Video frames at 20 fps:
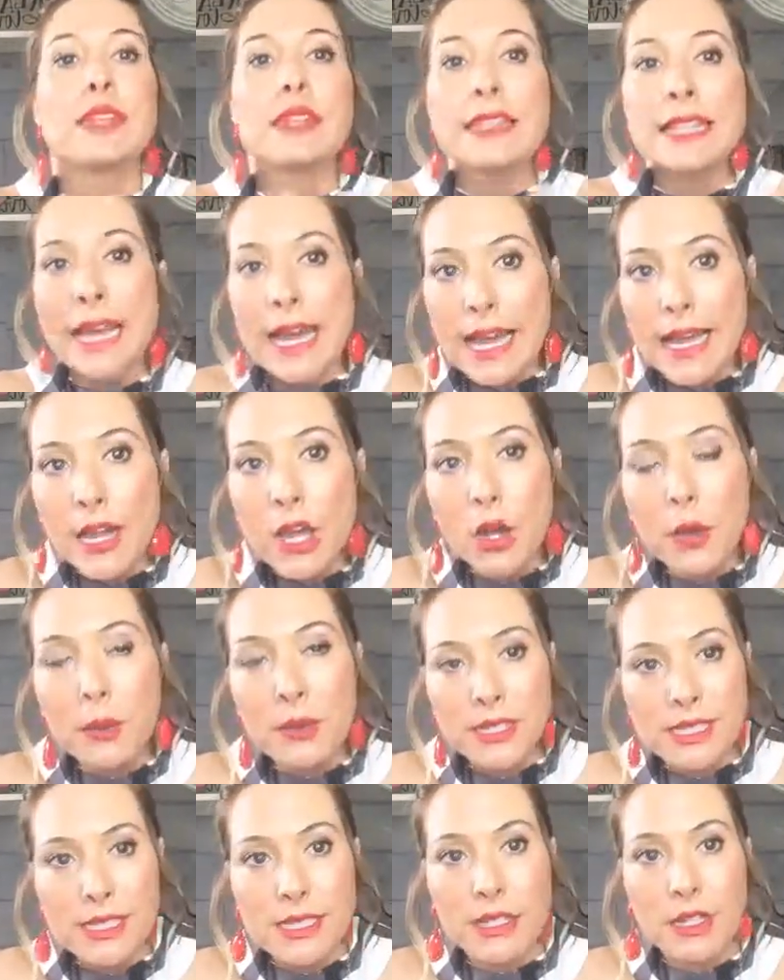That
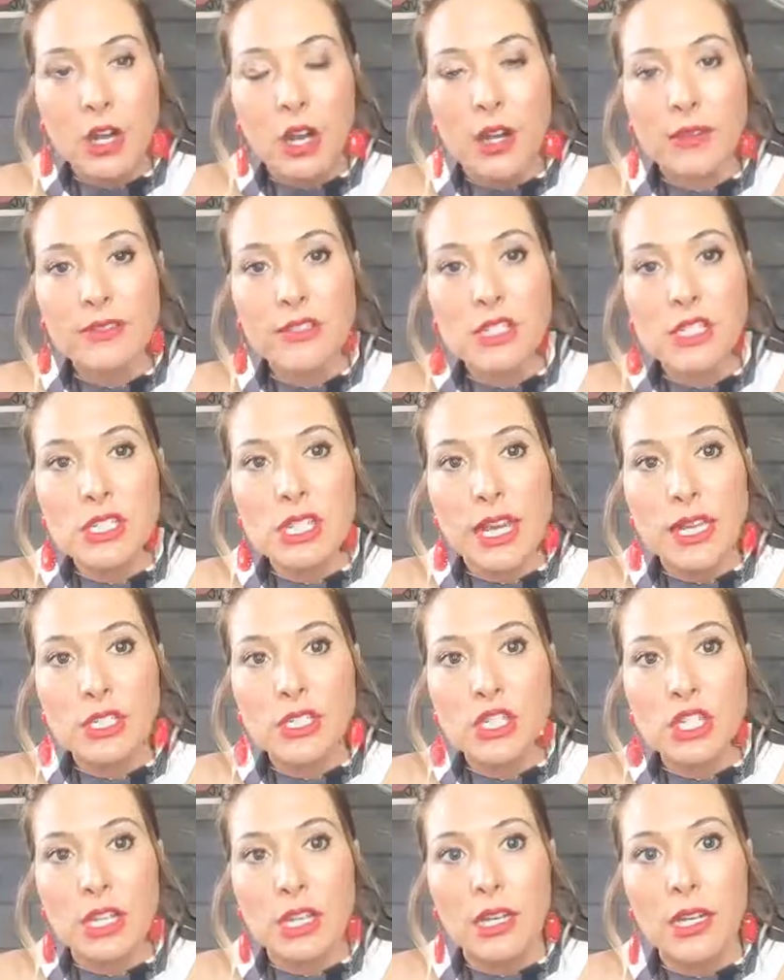opens the
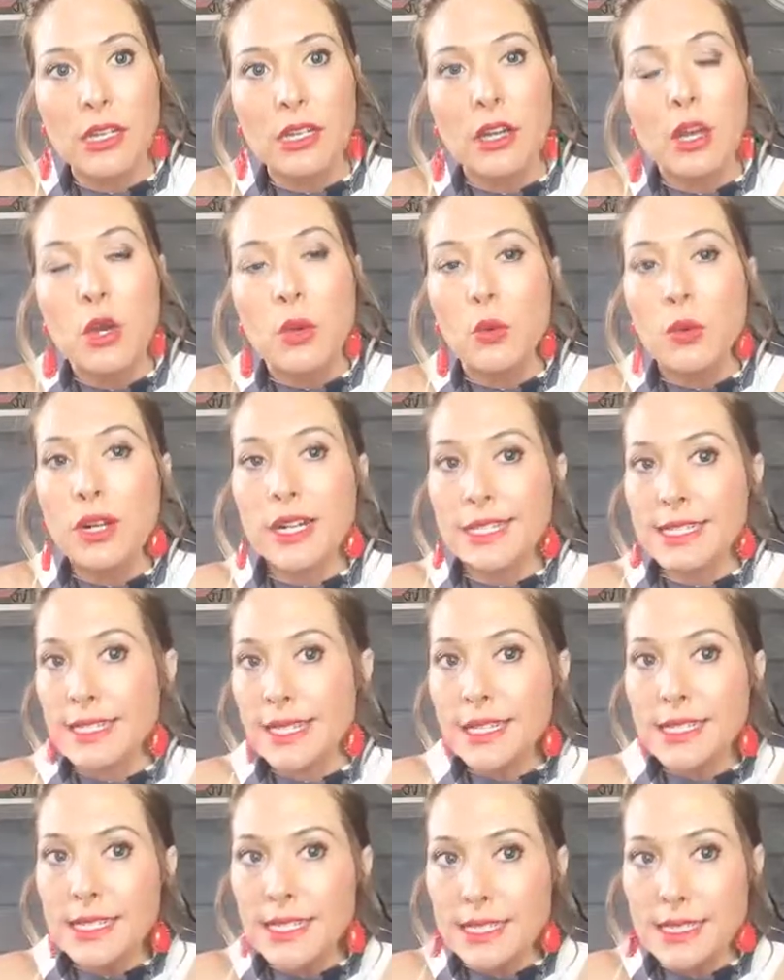conversation where it
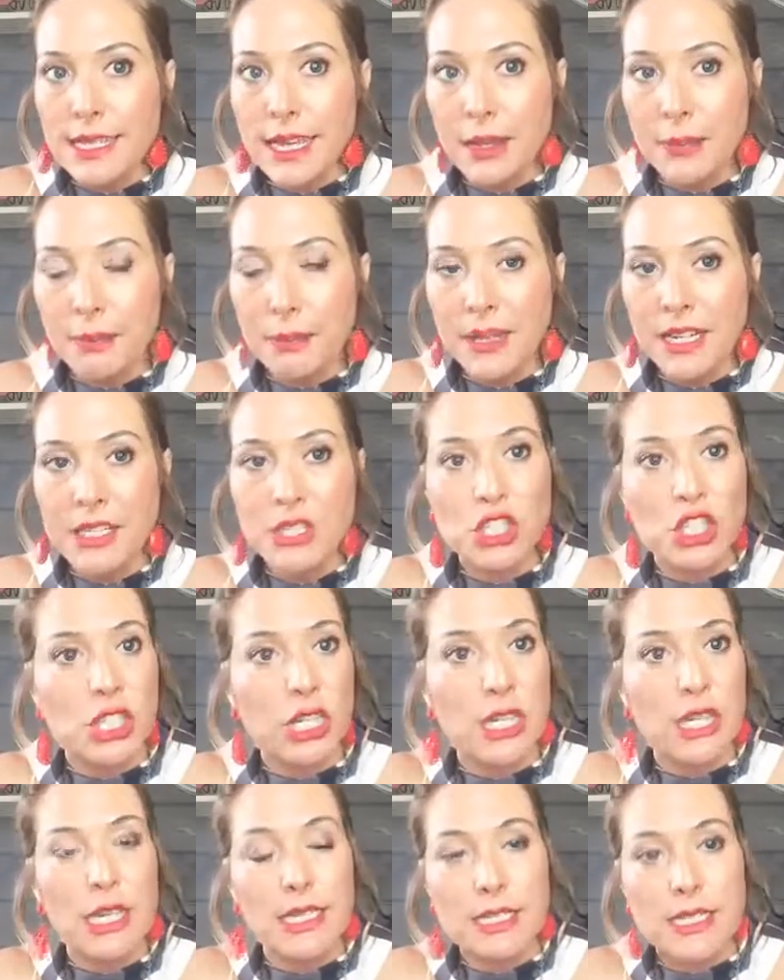doesn't sound
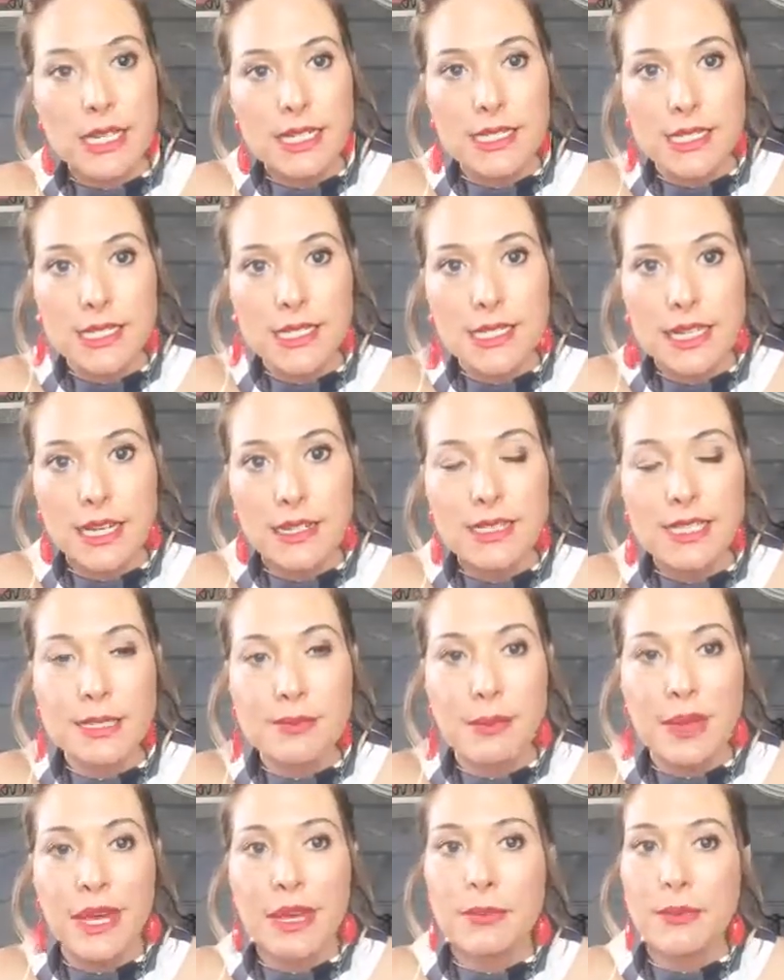pitchy, it doesn't sound
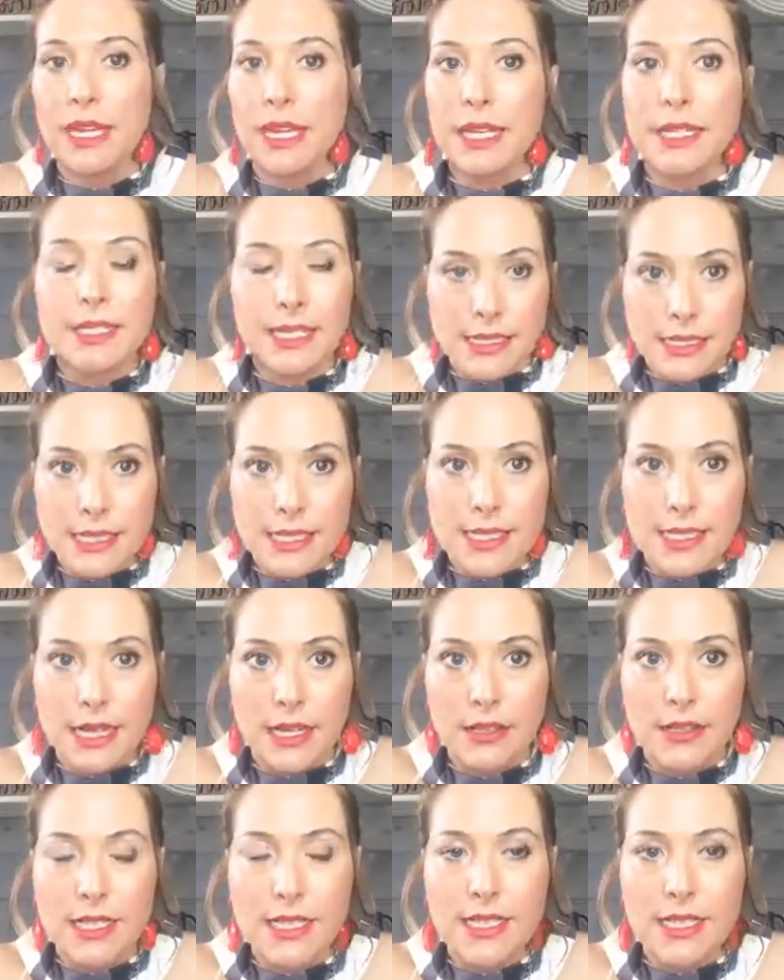spammy, it doesn't
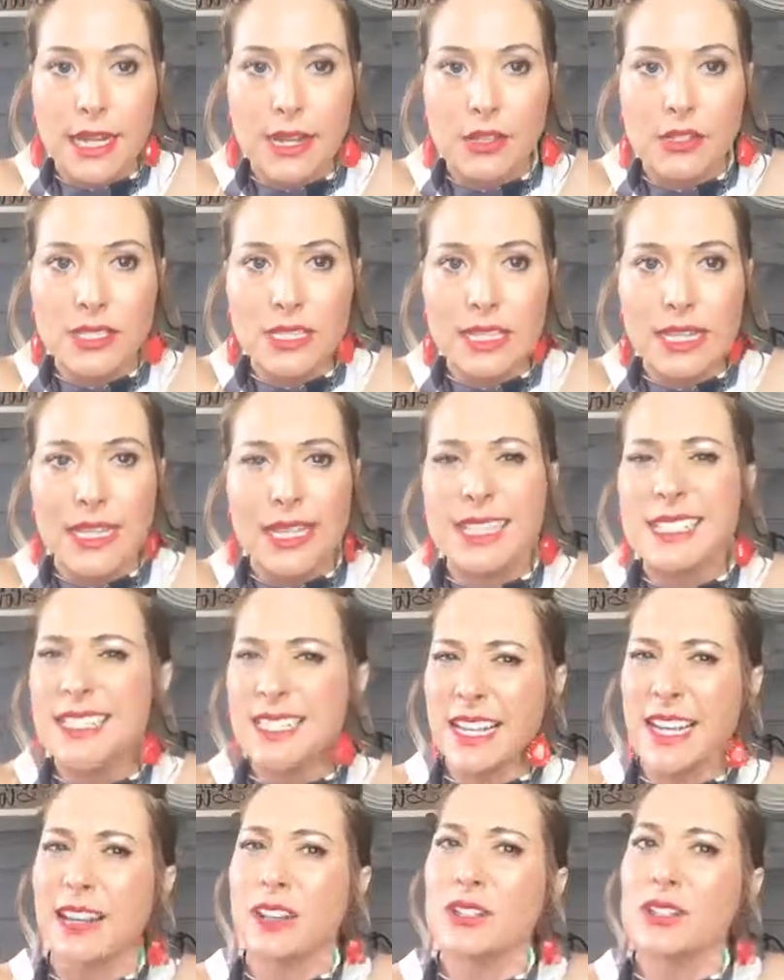sound salesy, it
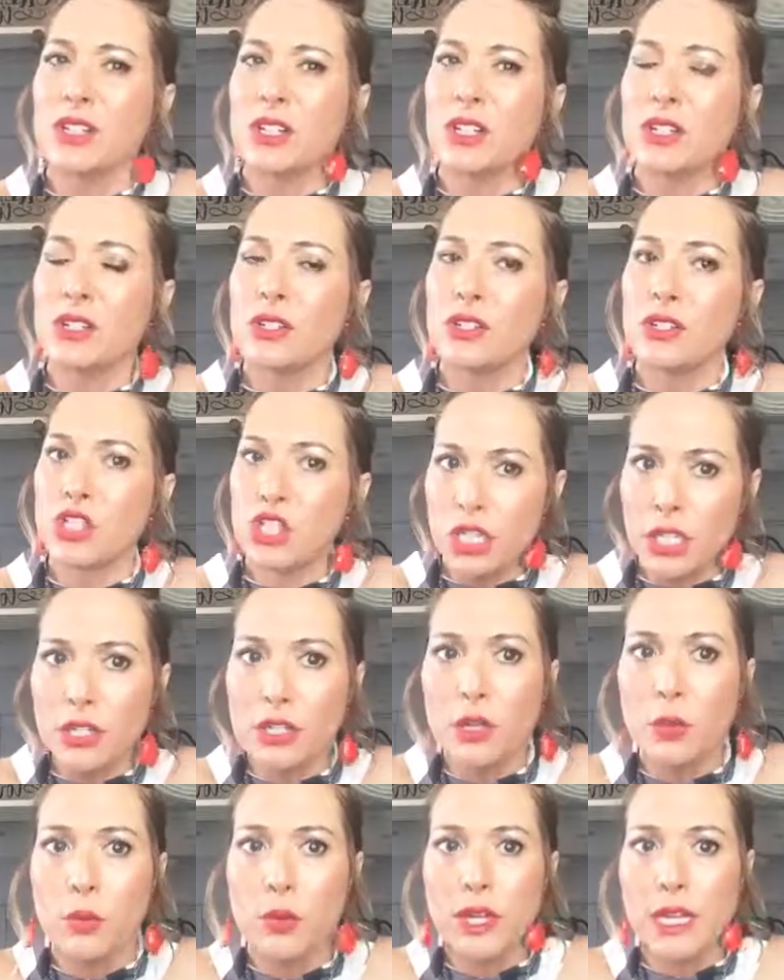sounds
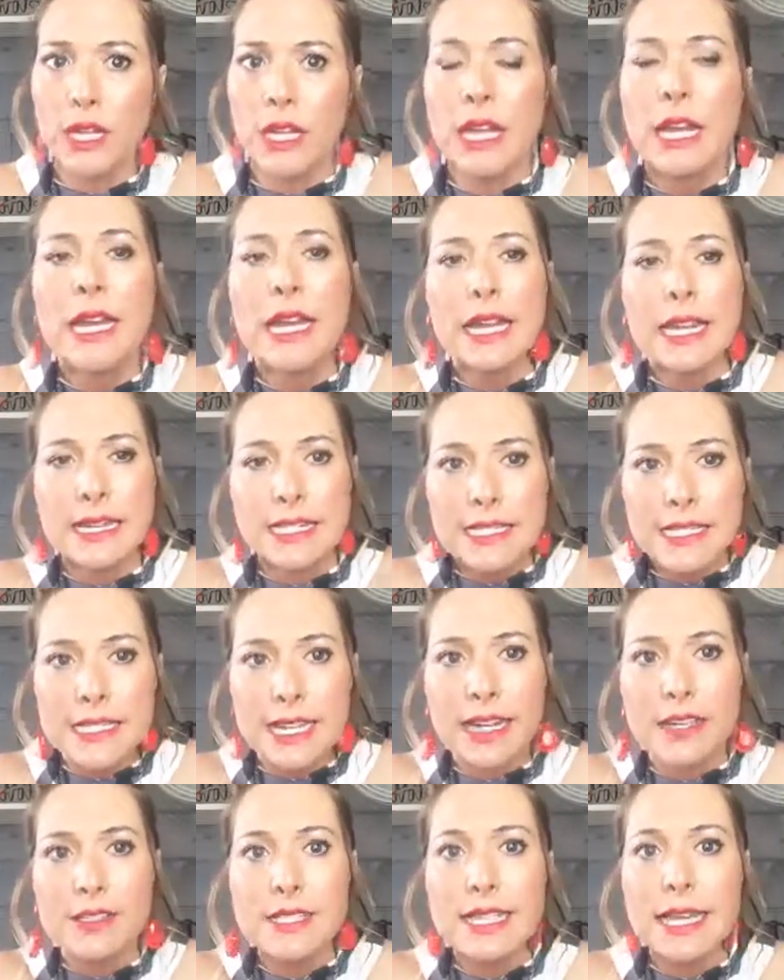genuine, it
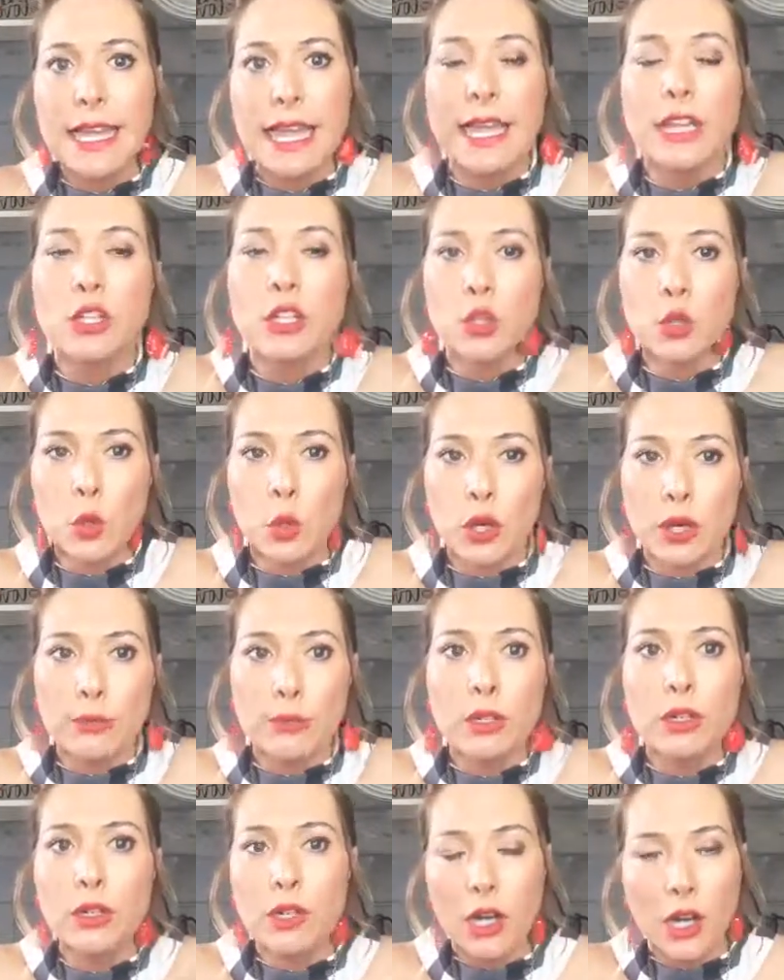sounds like a
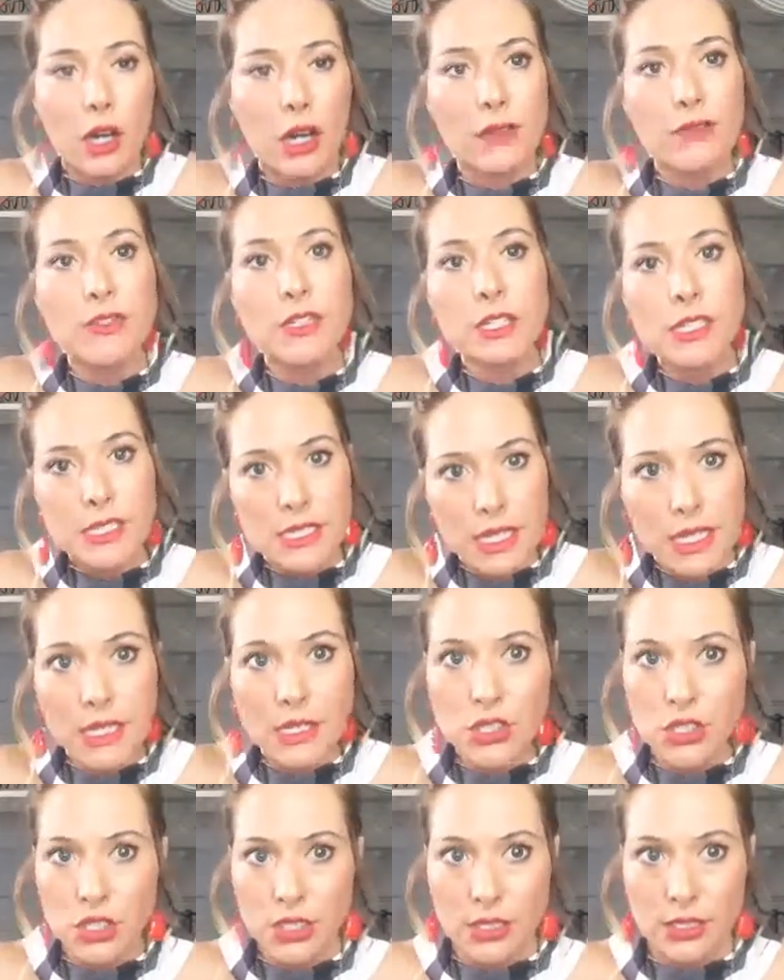normal
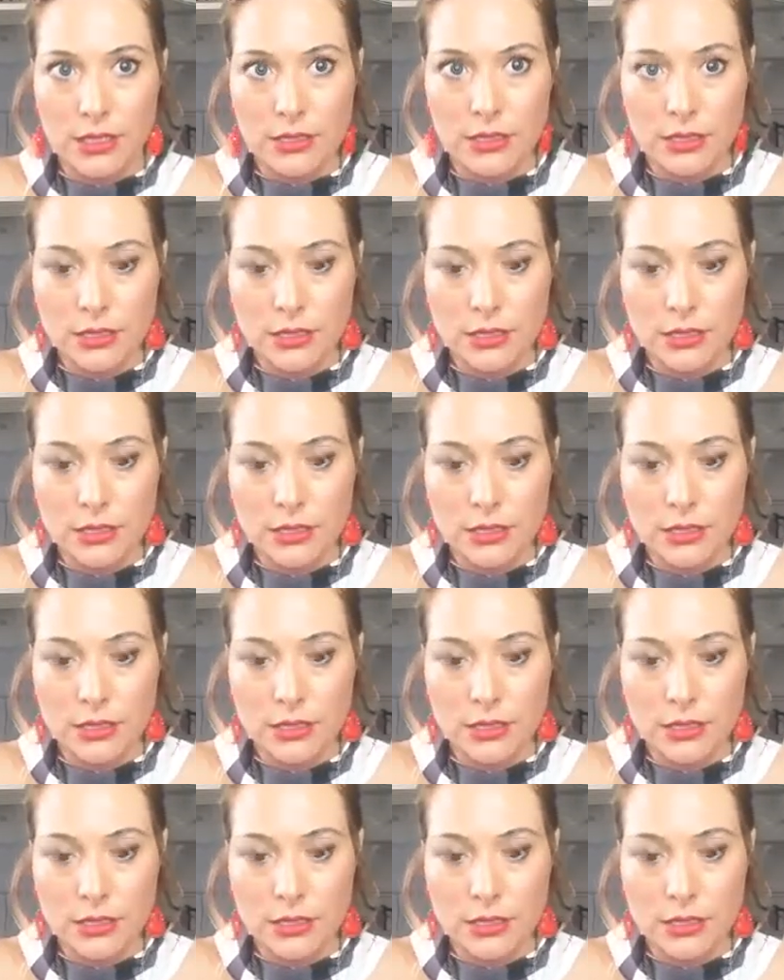conversation.